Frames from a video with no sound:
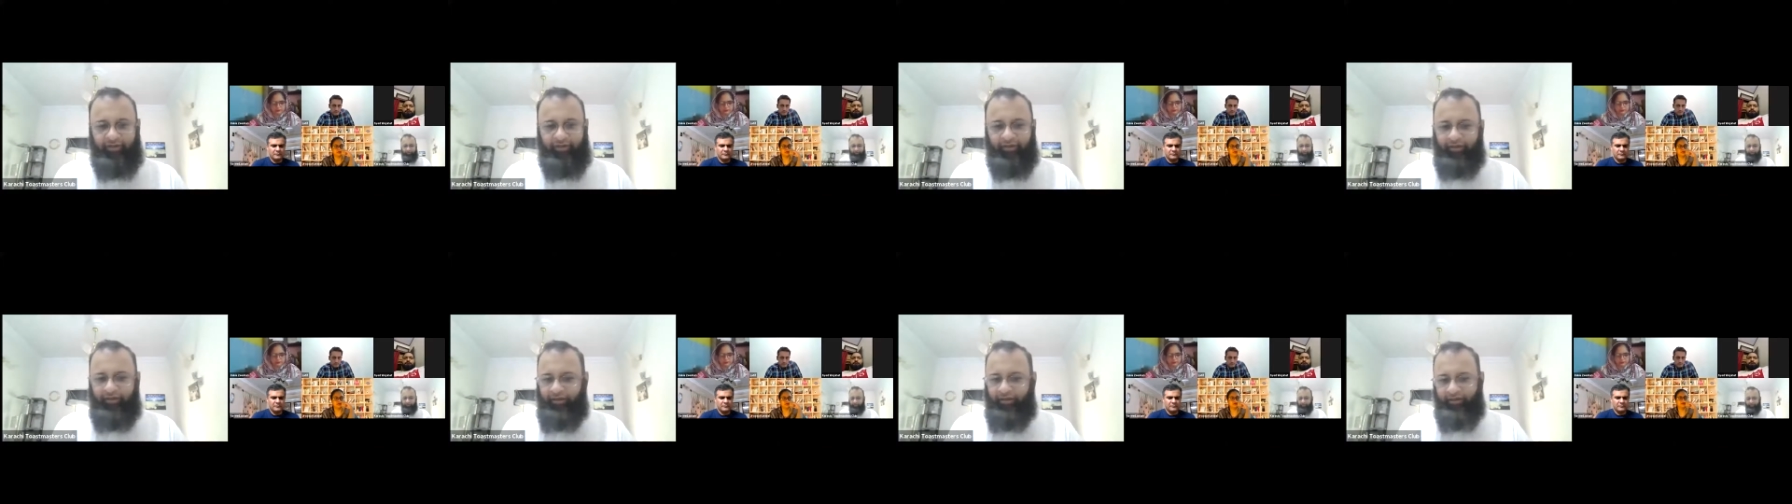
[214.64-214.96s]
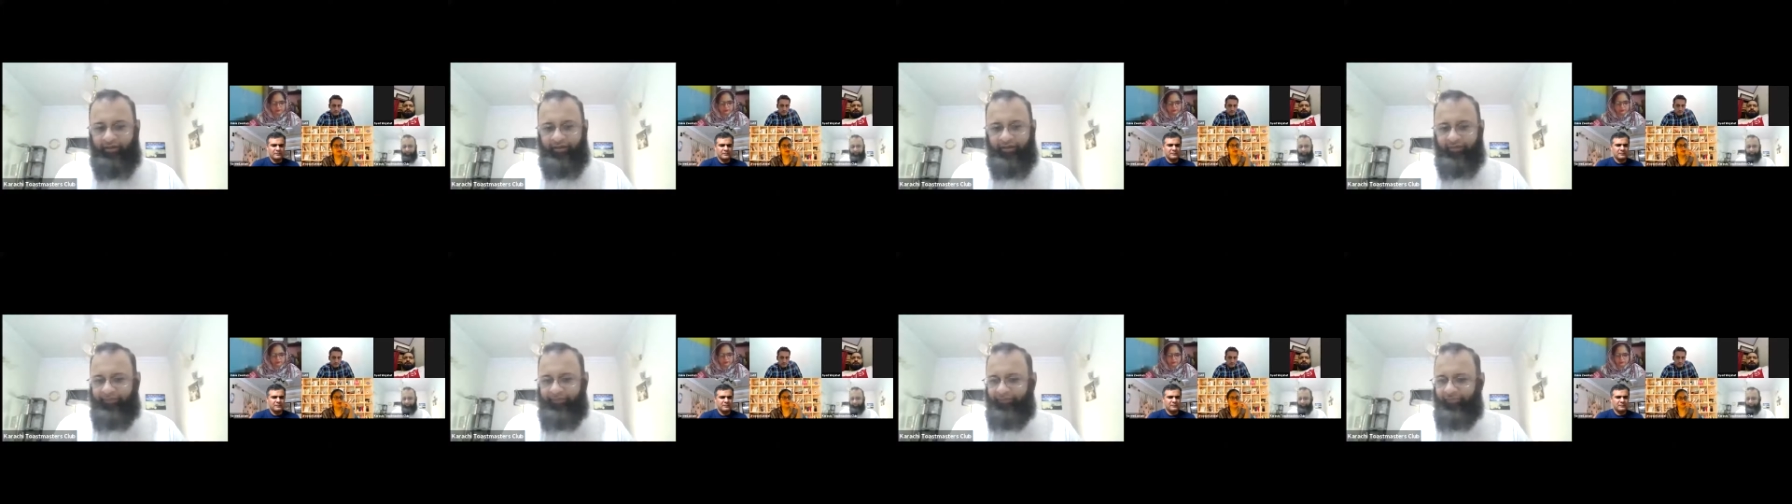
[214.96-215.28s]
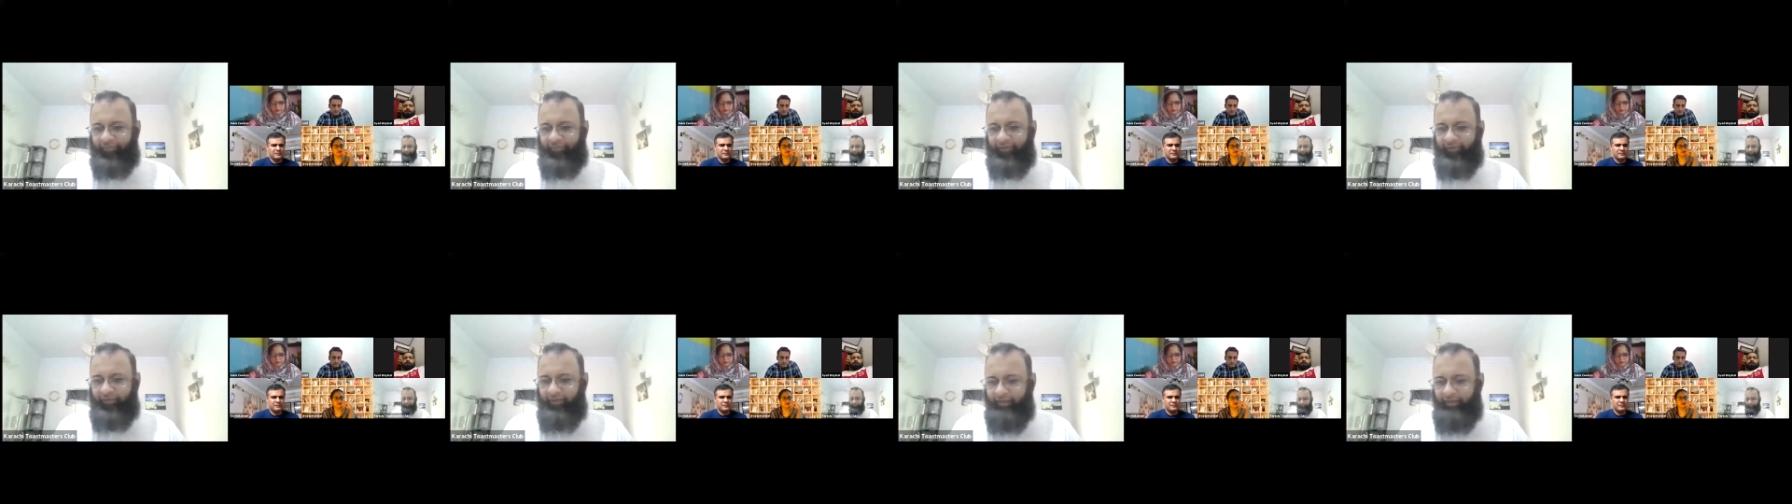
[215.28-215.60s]
There
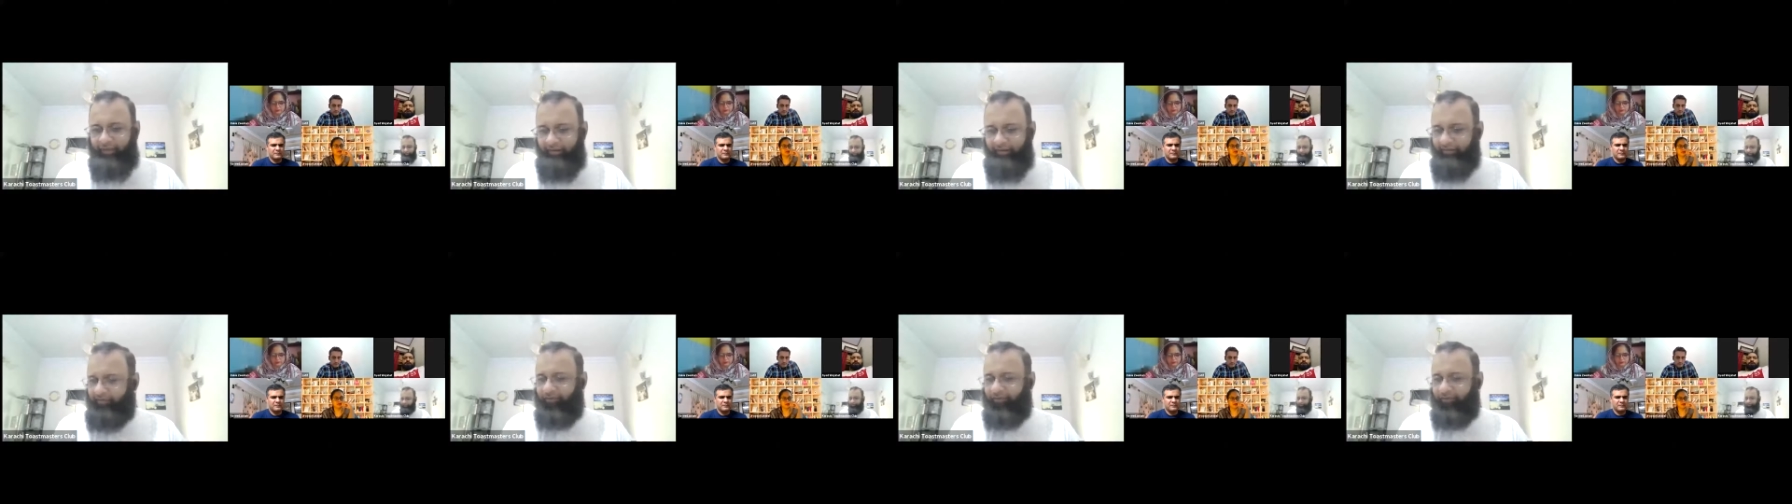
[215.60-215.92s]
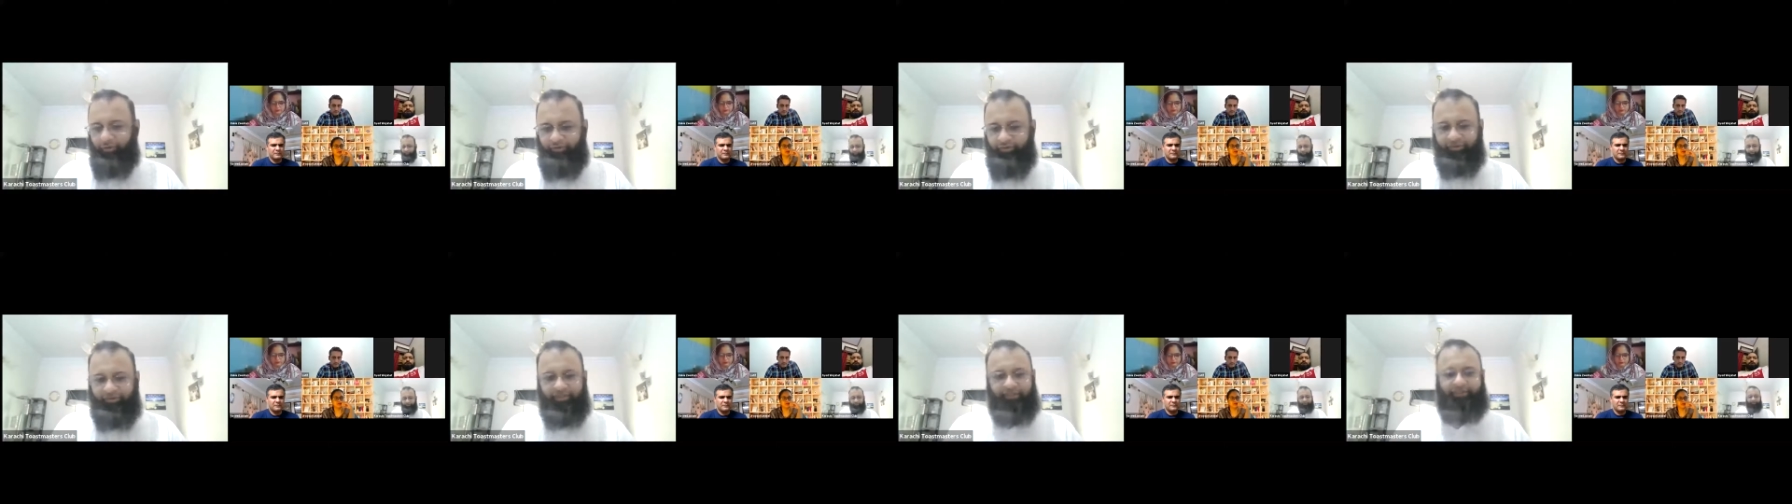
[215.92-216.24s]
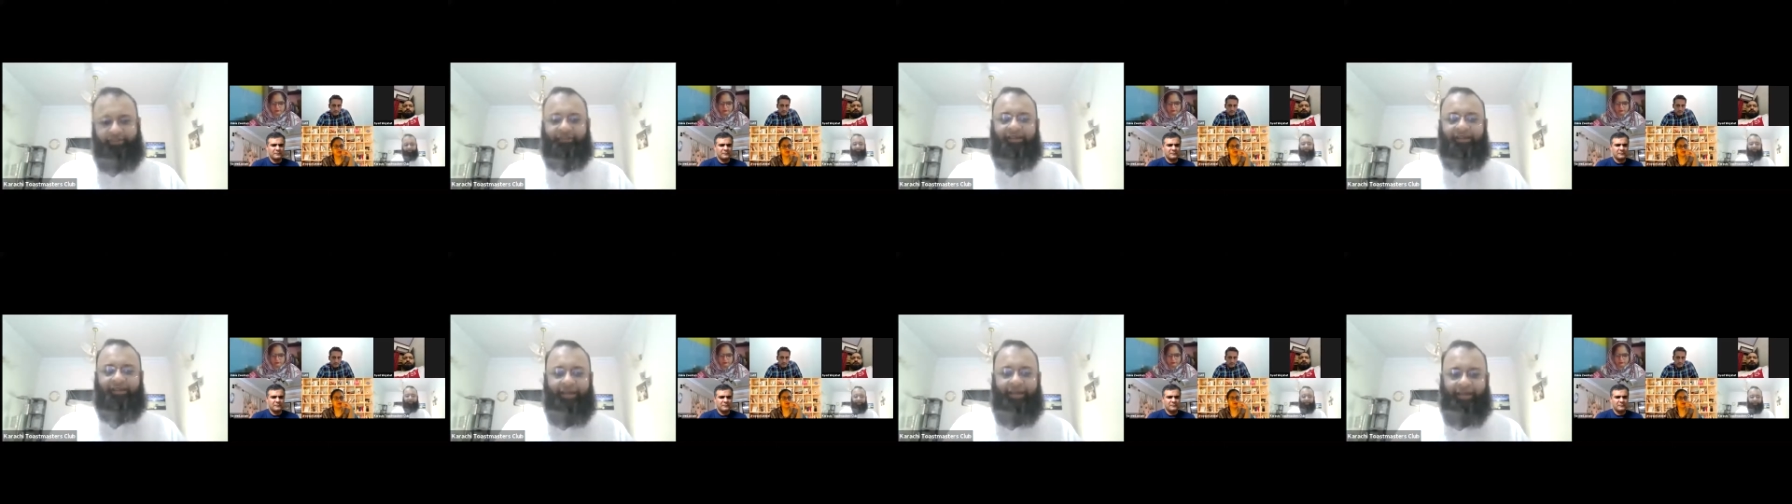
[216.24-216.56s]
is no
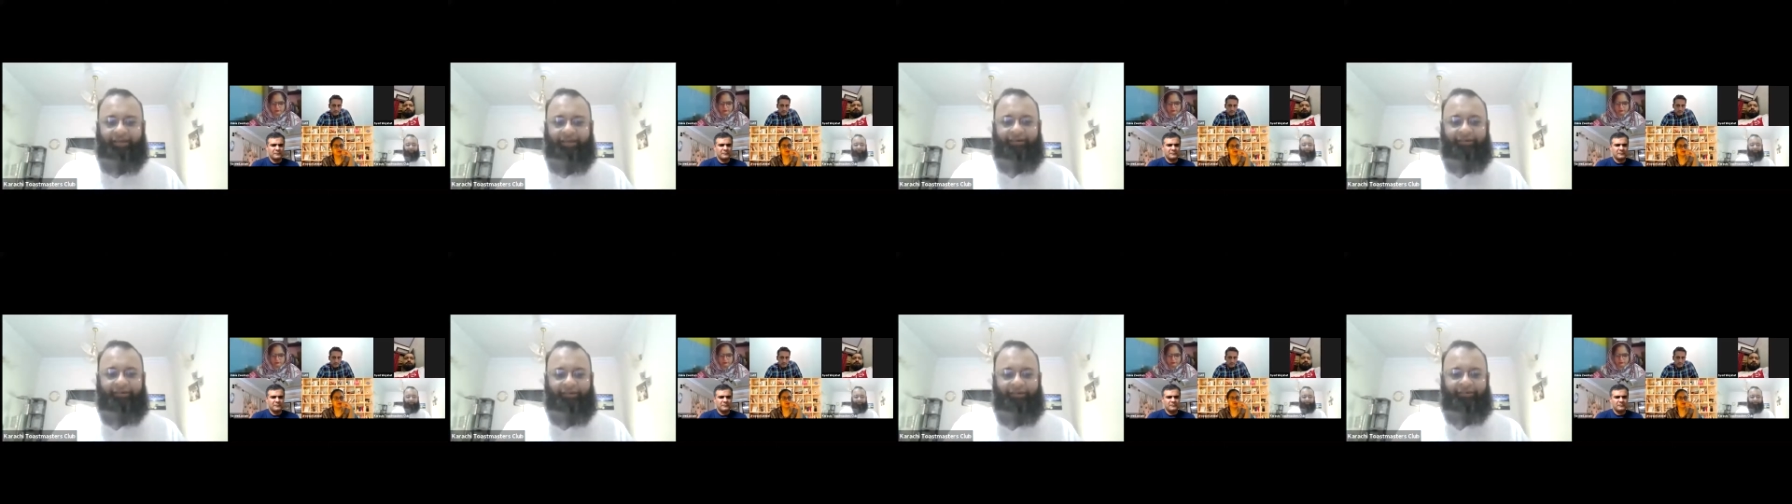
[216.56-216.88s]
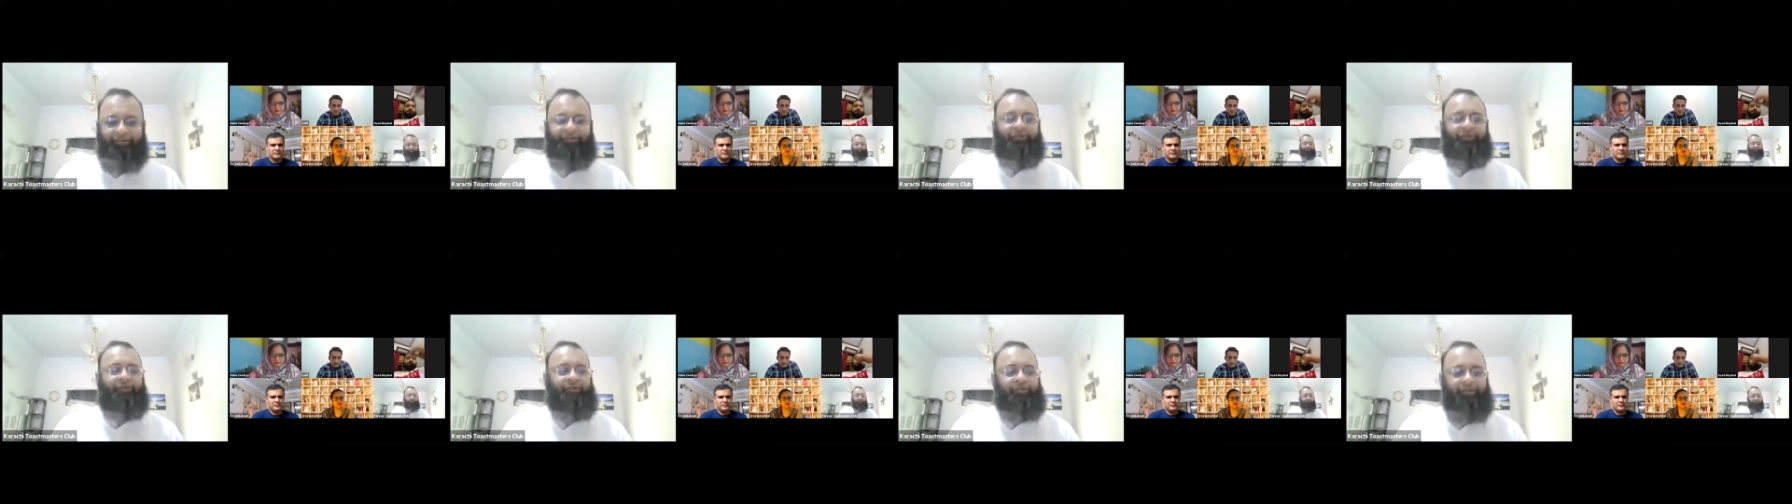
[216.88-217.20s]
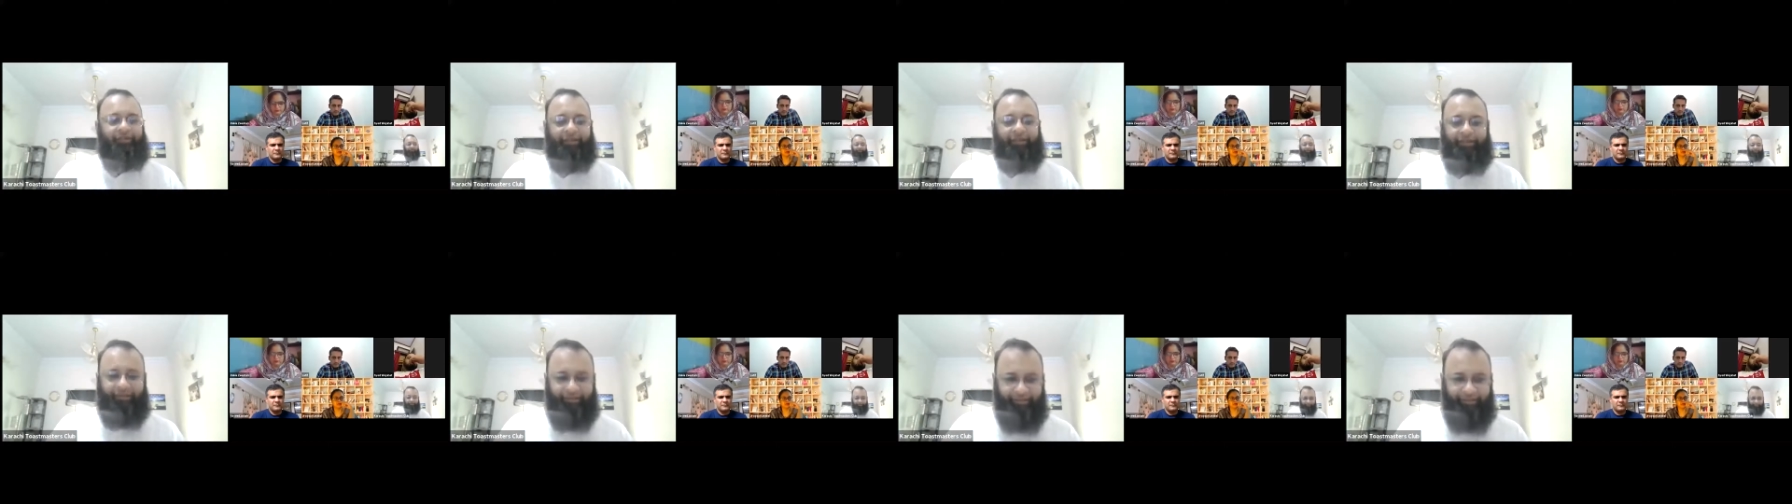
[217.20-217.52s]
such guide on
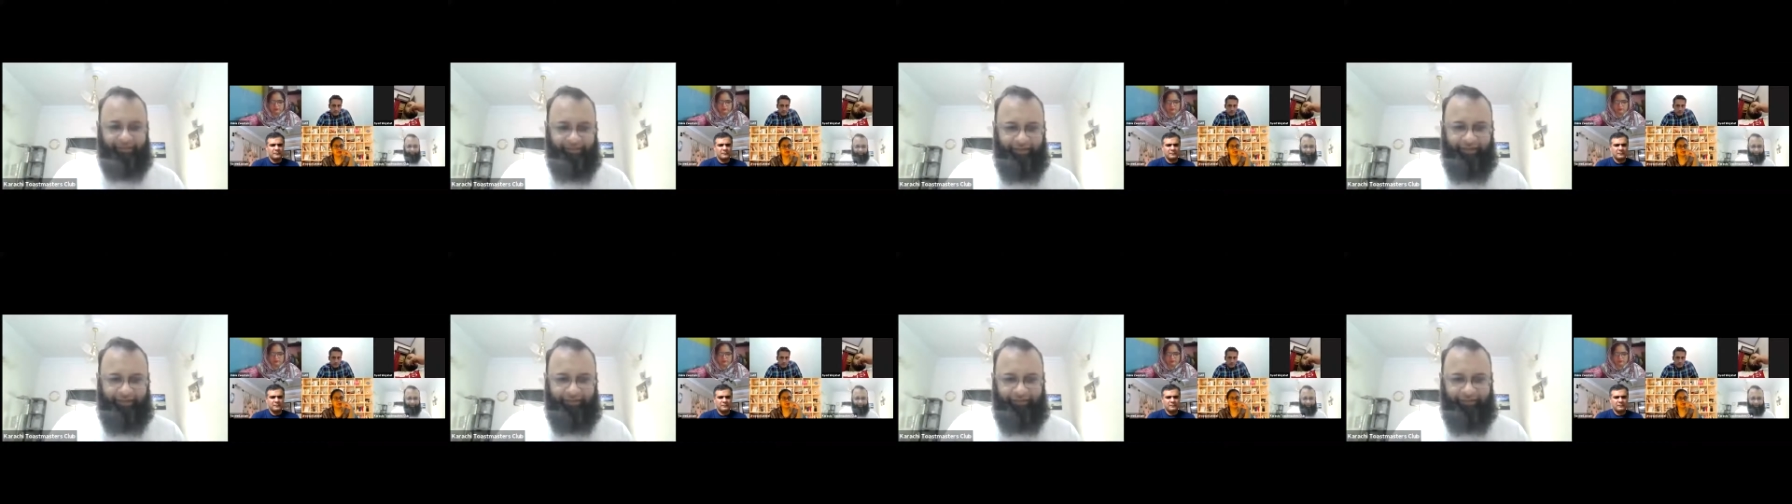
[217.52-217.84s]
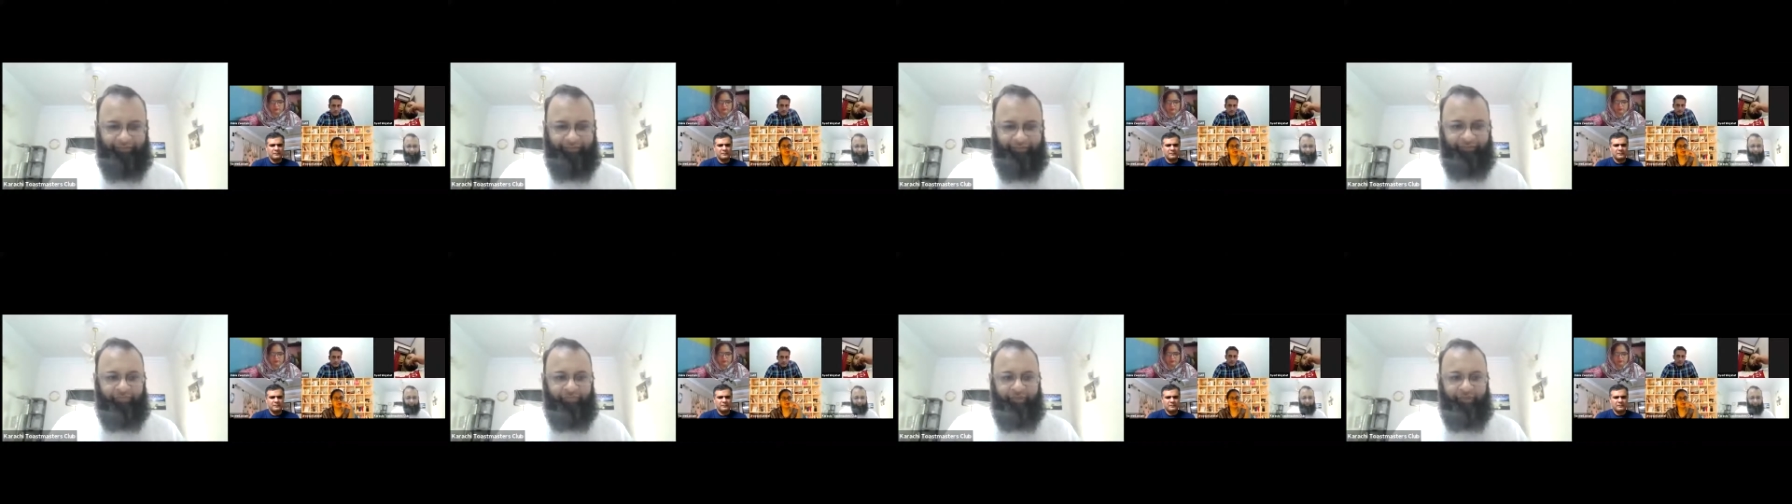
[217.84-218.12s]
the internet.